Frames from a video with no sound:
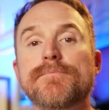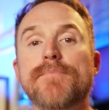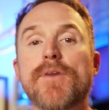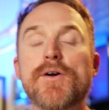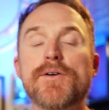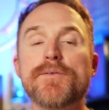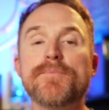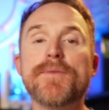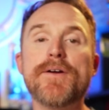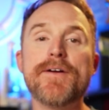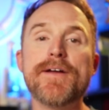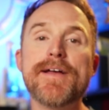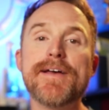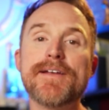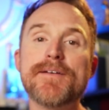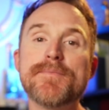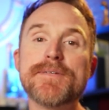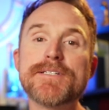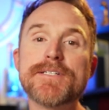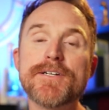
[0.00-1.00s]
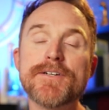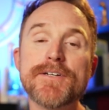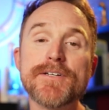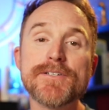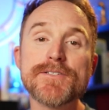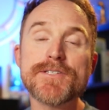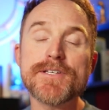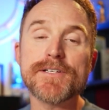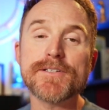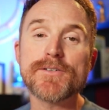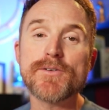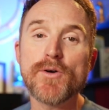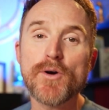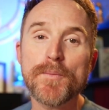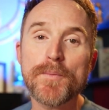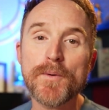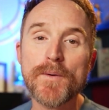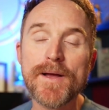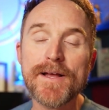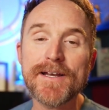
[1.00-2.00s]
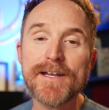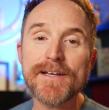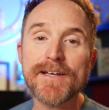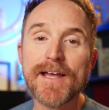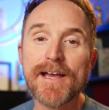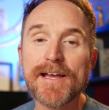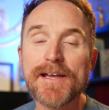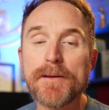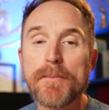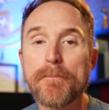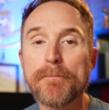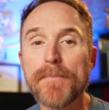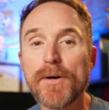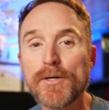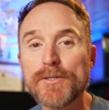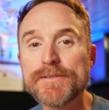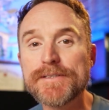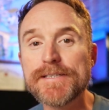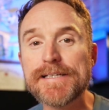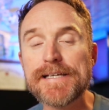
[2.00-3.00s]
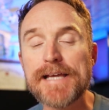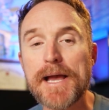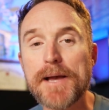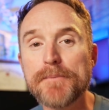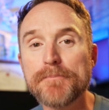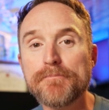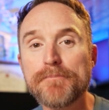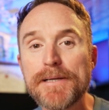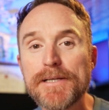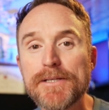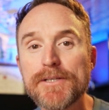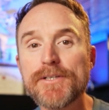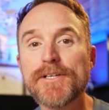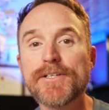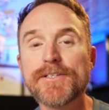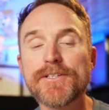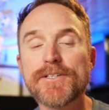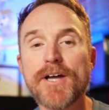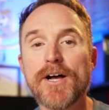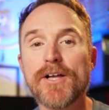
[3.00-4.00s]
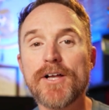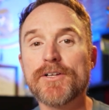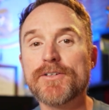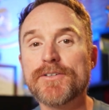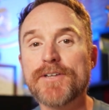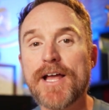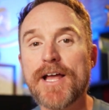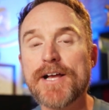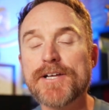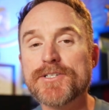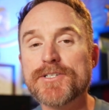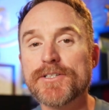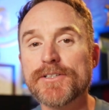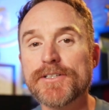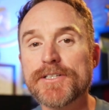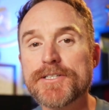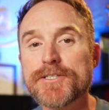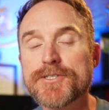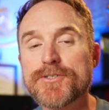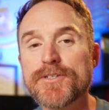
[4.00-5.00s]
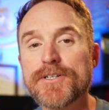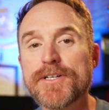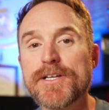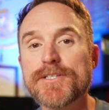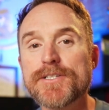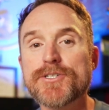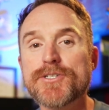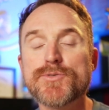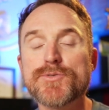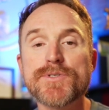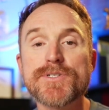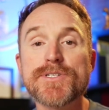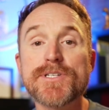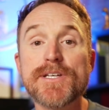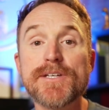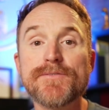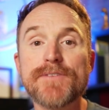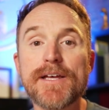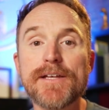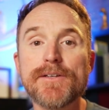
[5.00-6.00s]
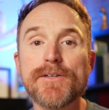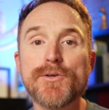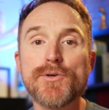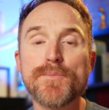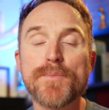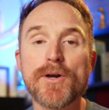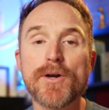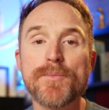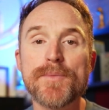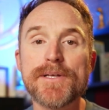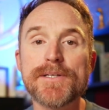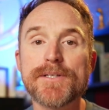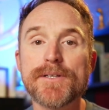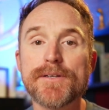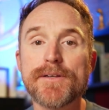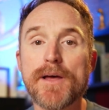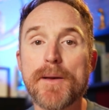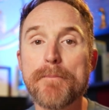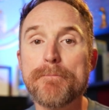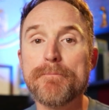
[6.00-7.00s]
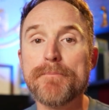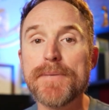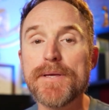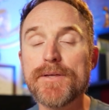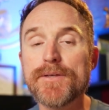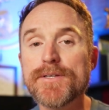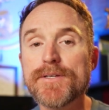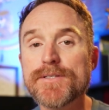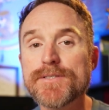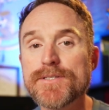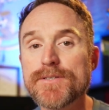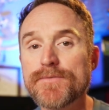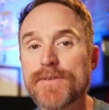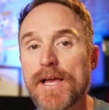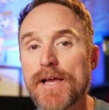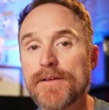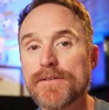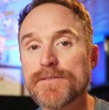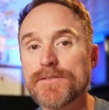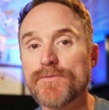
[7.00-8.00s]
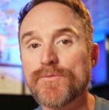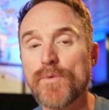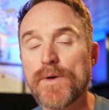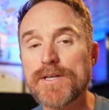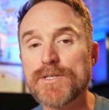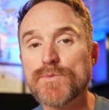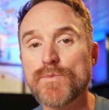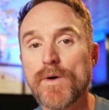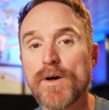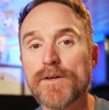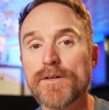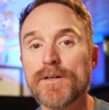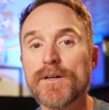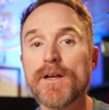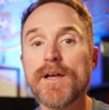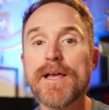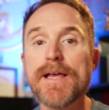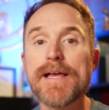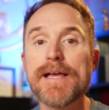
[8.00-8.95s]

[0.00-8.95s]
Martin Marietta Materials Incorporated, a multi-billion dollar national industry, has just received a new permit to dump millions of gallons of wastewater